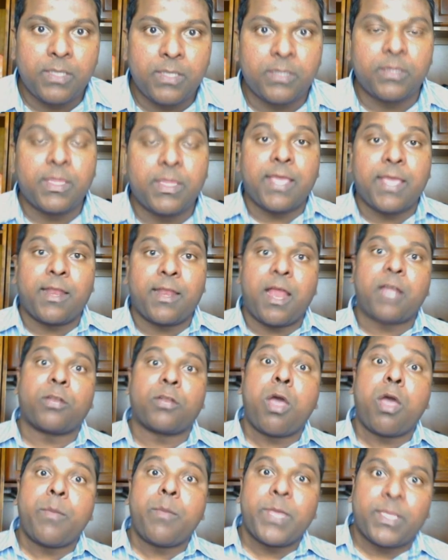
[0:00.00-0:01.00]
their
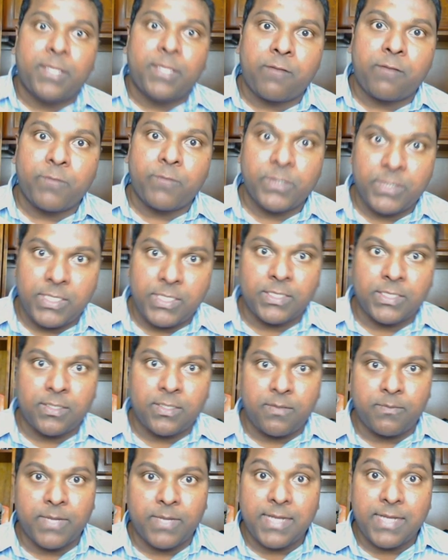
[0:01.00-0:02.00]
autonomic nervous
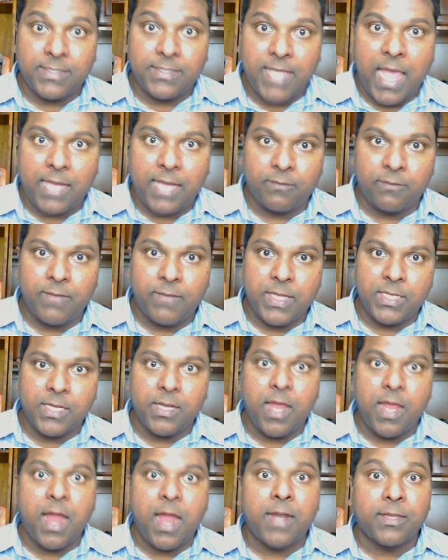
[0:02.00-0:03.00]
system gets
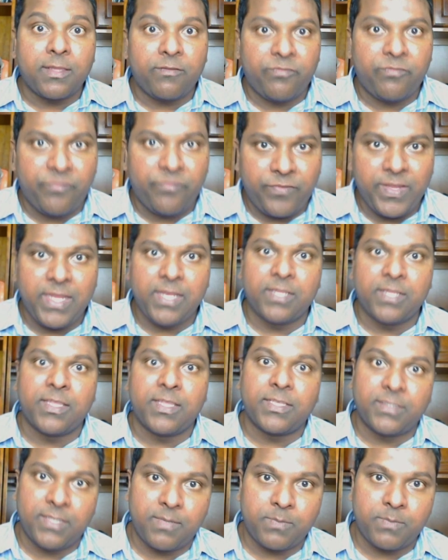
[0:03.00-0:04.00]
activated and they feel
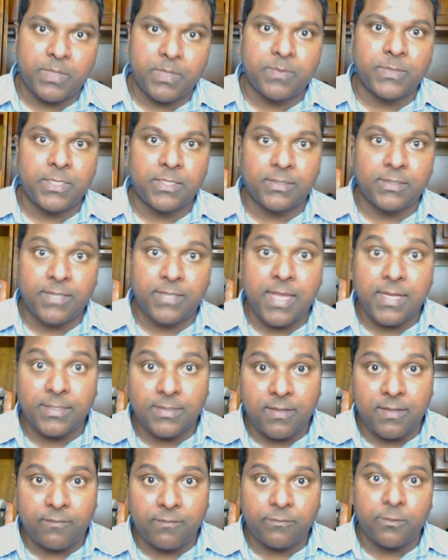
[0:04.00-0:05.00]
the symptoms and
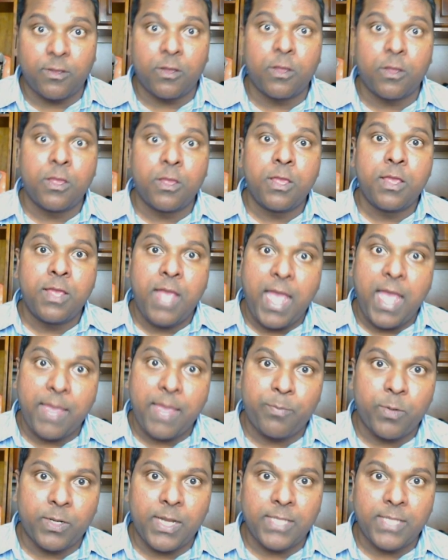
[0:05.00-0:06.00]
signs of uh,
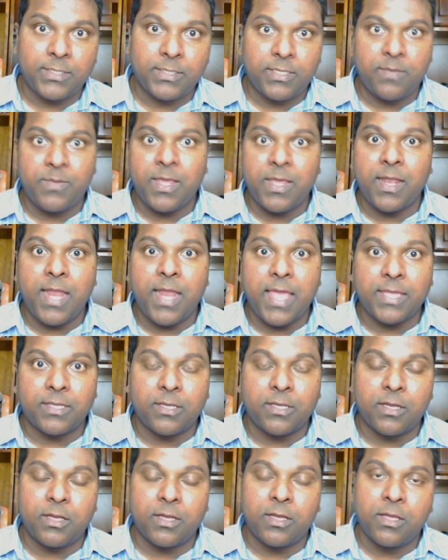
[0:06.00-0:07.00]
hypoglycemia
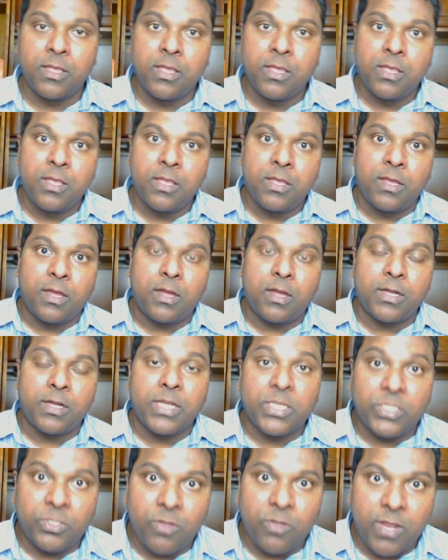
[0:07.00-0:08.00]
like uh, uh,
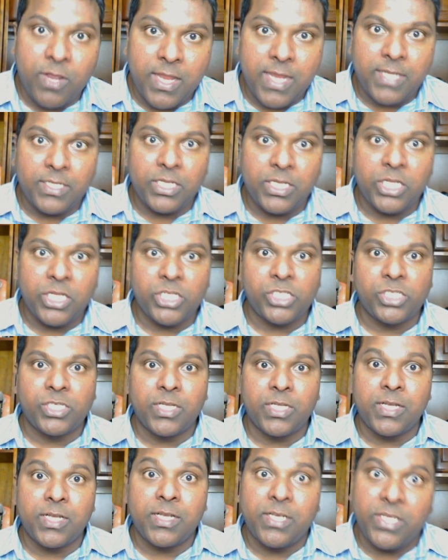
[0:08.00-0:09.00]

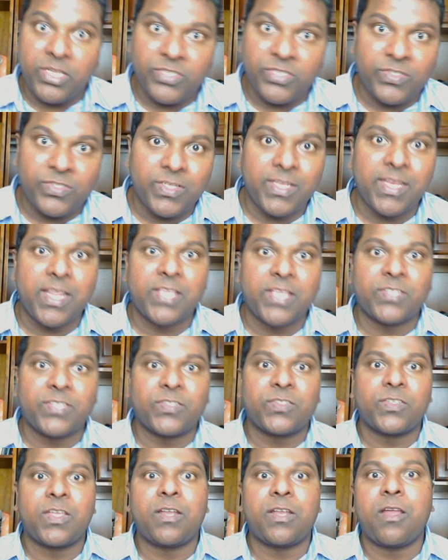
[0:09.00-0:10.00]
disorientation,
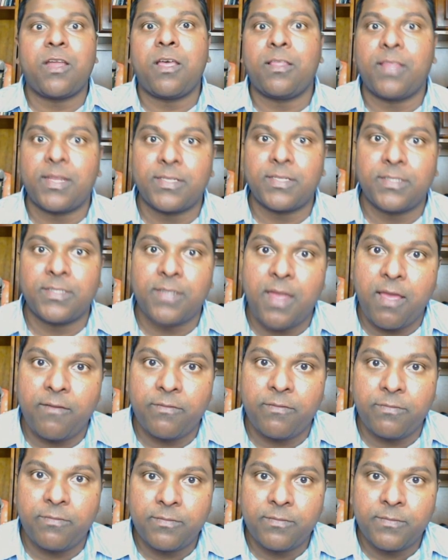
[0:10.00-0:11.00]
dizziness and all that
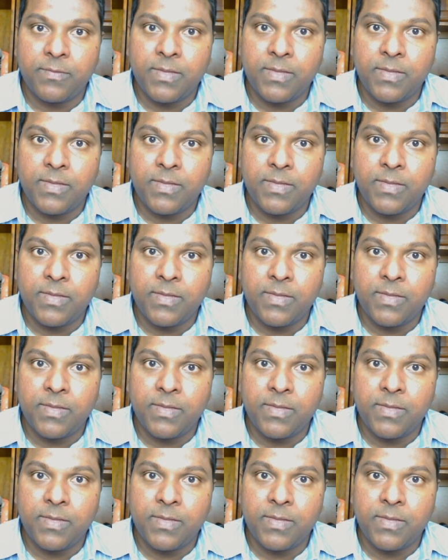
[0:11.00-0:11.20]
stuff.